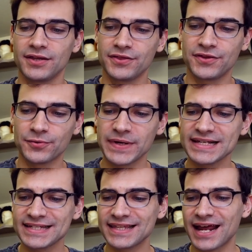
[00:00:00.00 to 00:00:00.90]
the
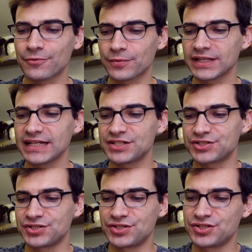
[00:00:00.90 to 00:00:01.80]
reason that I really
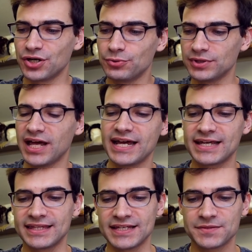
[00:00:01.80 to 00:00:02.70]
don't
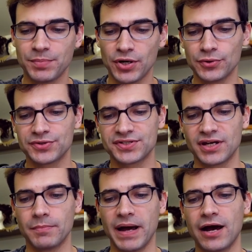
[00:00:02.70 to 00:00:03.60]
like these posts
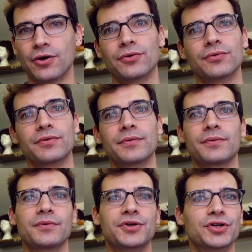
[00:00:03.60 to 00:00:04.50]
about
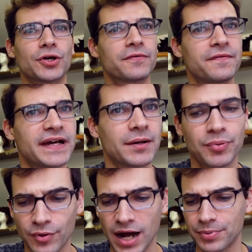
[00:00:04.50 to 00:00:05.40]
nerfing
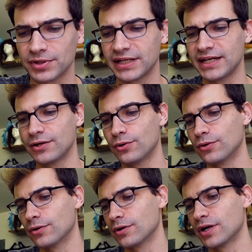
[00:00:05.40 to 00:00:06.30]
properly
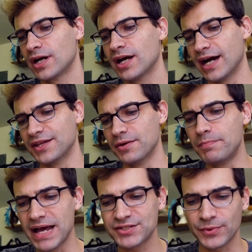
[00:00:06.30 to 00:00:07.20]
or the
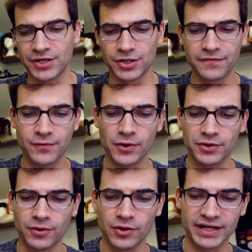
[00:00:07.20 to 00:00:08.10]
best way to nerf, quote
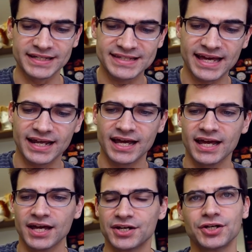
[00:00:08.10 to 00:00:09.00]
unquote, is that
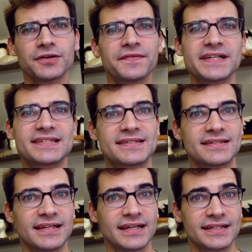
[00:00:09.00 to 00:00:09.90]
Nerf
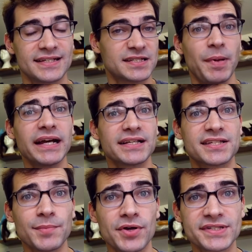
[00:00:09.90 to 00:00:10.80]
is, despite
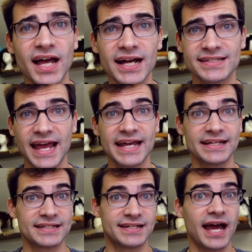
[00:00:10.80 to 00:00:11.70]
its small size,
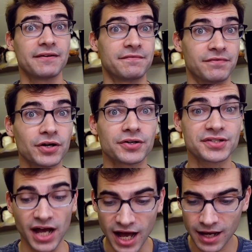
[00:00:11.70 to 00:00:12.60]
a
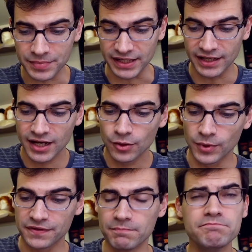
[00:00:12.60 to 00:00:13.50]
diverse hobby
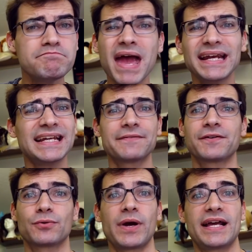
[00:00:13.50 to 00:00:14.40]
with many
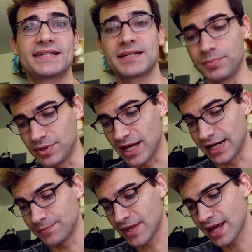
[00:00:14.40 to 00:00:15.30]
different ways to
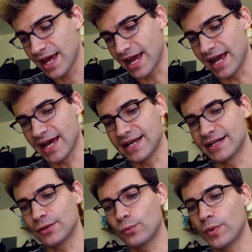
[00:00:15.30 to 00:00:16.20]
play.
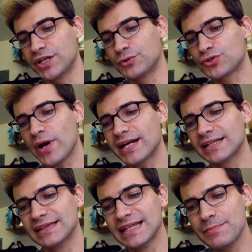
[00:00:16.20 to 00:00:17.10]
And when you try
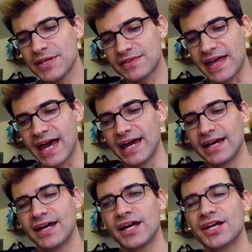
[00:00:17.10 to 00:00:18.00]
to limit
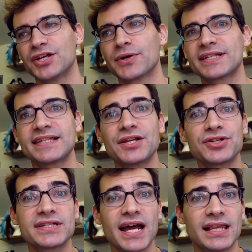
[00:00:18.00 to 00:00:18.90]
that, you're
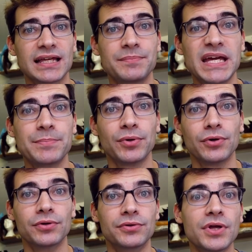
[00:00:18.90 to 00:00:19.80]
essentially telling
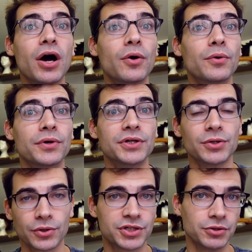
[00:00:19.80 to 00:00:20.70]
people, no,
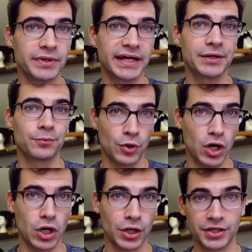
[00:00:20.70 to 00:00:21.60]
you're doing it
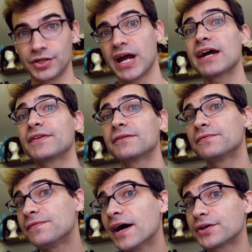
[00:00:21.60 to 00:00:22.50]
wrong. You're having
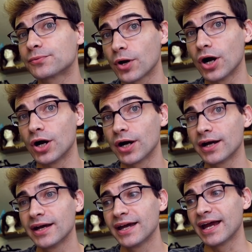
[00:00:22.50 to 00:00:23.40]
fun
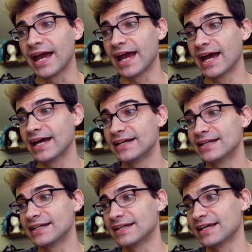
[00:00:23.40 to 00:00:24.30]
wrong,
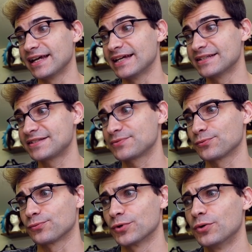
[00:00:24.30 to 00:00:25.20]
and it's
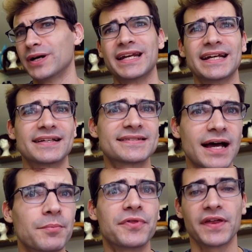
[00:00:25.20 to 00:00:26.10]
ruining
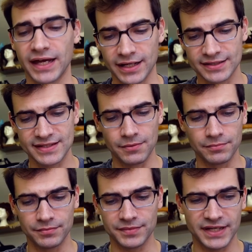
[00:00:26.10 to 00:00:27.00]
something,
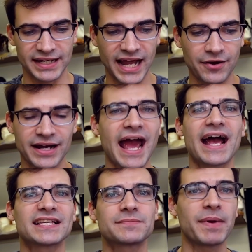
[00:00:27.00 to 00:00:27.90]
some inherent
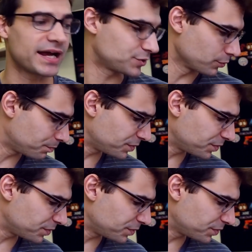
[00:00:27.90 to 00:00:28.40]
aspect or